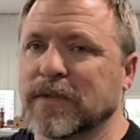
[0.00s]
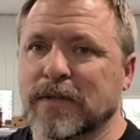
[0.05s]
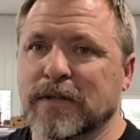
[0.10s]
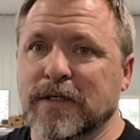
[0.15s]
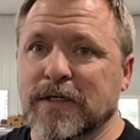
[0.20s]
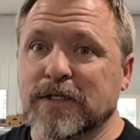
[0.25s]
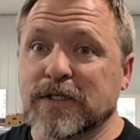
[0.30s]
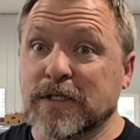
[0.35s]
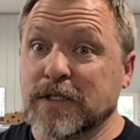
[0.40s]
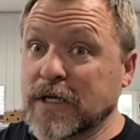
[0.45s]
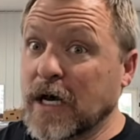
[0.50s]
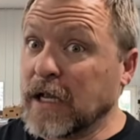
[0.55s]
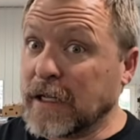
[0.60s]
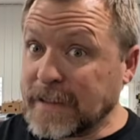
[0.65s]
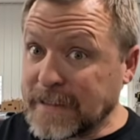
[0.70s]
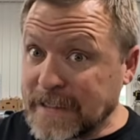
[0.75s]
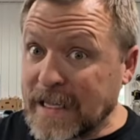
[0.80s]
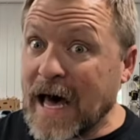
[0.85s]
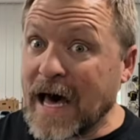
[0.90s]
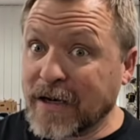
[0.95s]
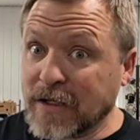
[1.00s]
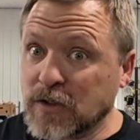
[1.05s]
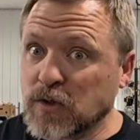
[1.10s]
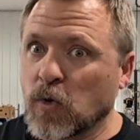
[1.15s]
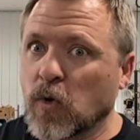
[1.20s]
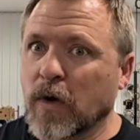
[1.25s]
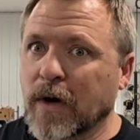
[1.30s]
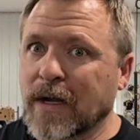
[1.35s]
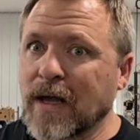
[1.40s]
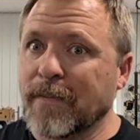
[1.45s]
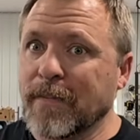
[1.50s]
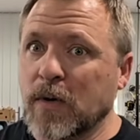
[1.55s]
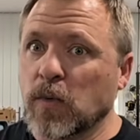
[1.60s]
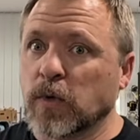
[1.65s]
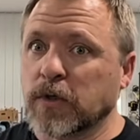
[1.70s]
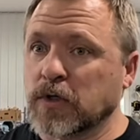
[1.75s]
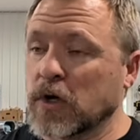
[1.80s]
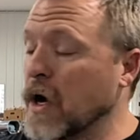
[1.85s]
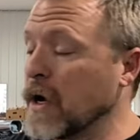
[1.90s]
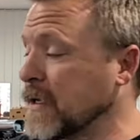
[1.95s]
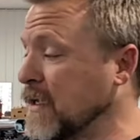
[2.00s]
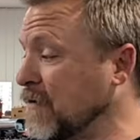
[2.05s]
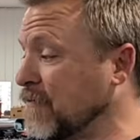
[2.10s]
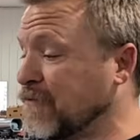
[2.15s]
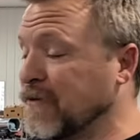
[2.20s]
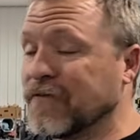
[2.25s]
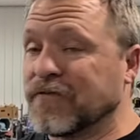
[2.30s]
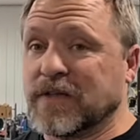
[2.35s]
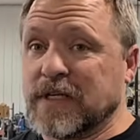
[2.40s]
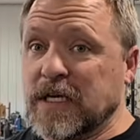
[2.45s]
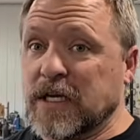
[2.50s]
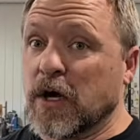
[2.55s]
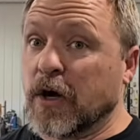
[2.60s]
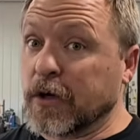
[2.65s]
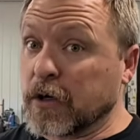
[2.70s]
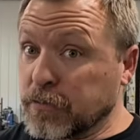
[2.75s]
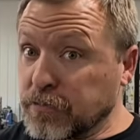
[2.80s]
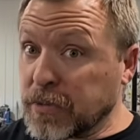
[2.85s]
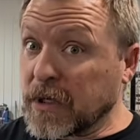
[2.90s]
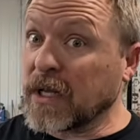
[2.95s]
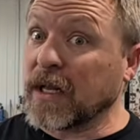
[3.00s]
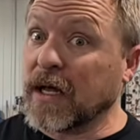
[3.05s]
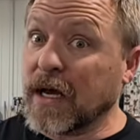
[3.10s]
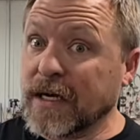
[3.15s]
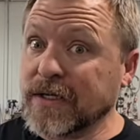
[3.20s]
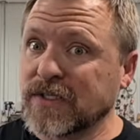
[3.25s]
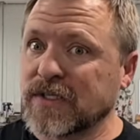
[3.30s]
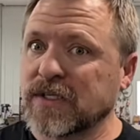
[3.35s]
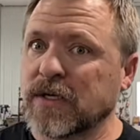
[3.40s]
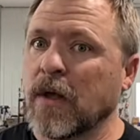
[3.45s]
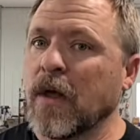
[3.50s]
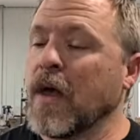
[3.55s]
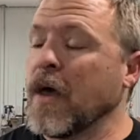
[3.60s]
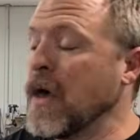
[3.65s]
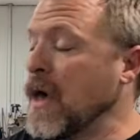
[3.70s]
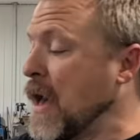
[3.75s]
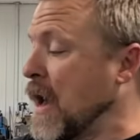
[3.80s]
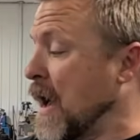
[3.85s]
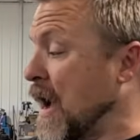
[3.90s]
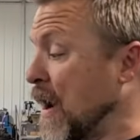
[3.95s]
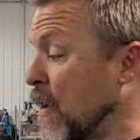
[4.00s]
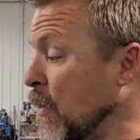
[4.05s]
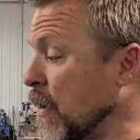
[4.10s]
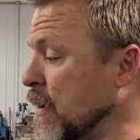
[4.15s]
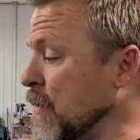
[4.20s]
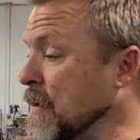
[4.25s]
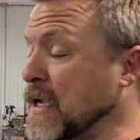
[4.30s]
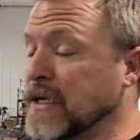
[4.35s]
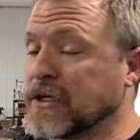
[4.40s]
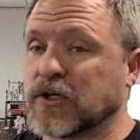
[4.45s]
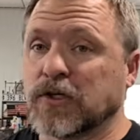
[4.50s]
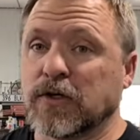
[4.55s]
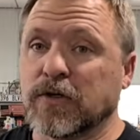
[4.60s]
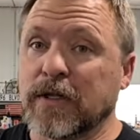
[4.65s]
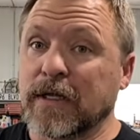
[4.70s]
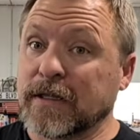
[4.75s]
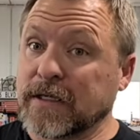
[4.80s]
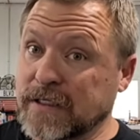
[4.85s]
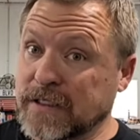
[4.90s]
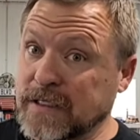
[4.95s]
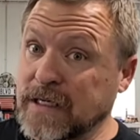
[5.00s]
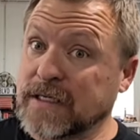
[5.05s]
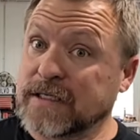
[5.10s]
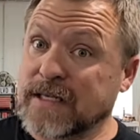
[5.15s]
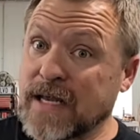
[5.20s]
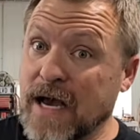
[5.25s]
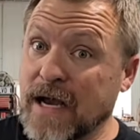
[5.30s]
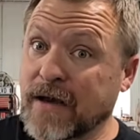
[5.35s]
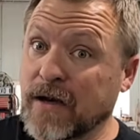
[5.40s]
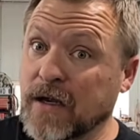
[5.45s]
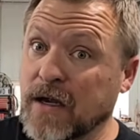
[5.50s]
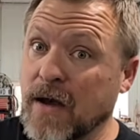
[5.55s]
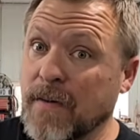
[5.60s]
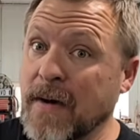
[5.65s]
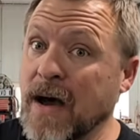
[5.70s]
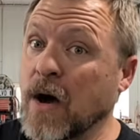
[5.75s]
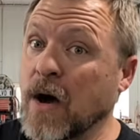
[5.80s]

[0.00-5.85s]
This is a lot of torque. I mean, we're talking 1500 plus. I wanna make sure that this thing's not gonna come